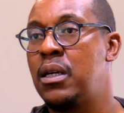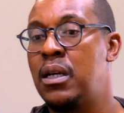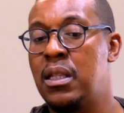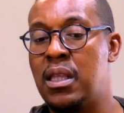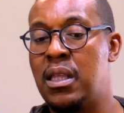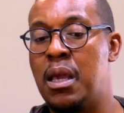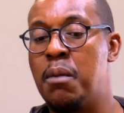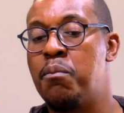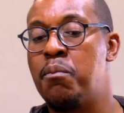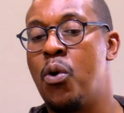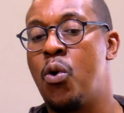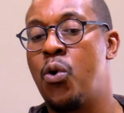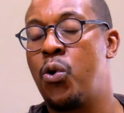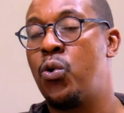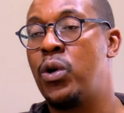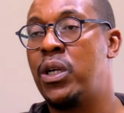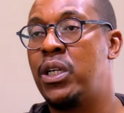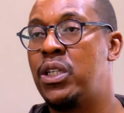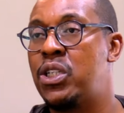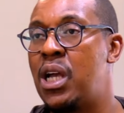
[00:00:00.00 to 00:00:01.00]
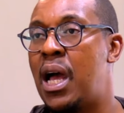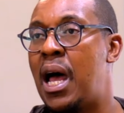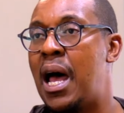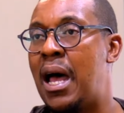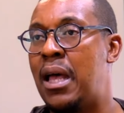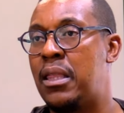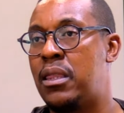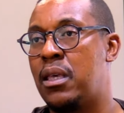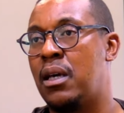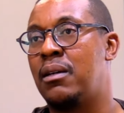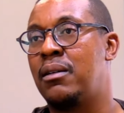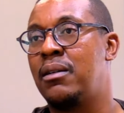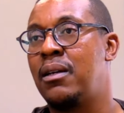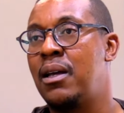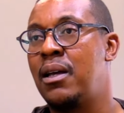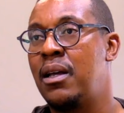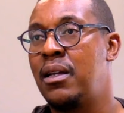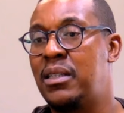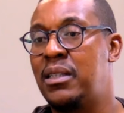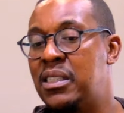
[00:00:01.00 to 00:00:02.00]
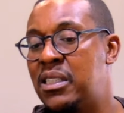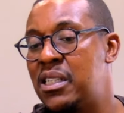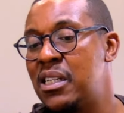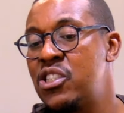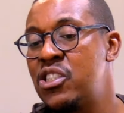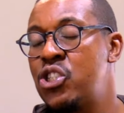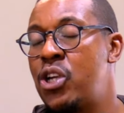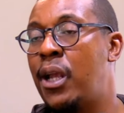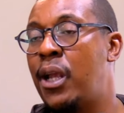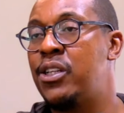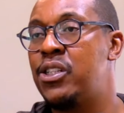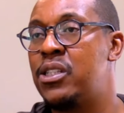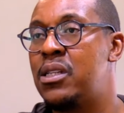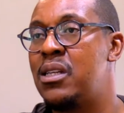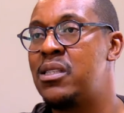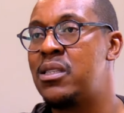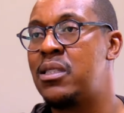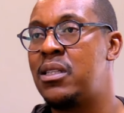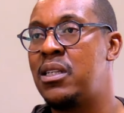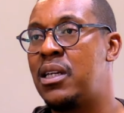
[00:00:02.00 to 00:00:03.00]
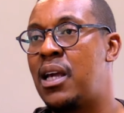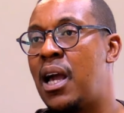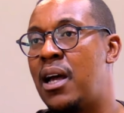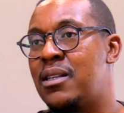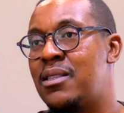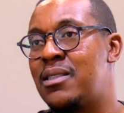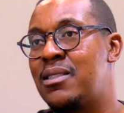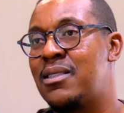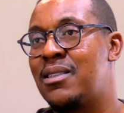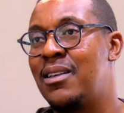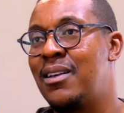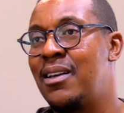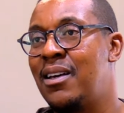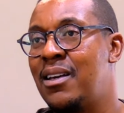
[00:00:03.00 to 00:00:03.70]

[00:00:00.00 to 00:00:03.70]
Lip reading: they borrow each other. They just change the stickers.